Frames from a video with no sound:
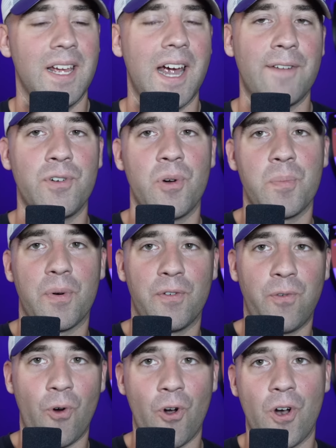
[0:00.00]
everyone
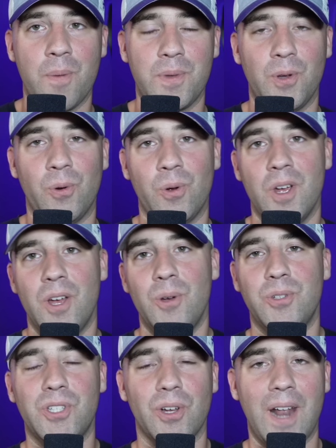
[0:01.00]
performed,
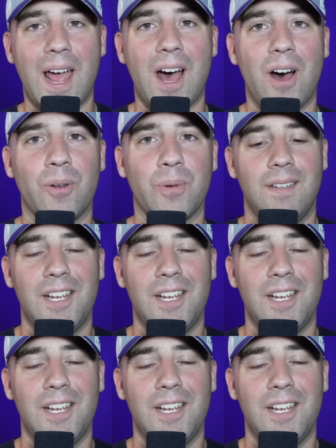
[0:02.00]
who stood out.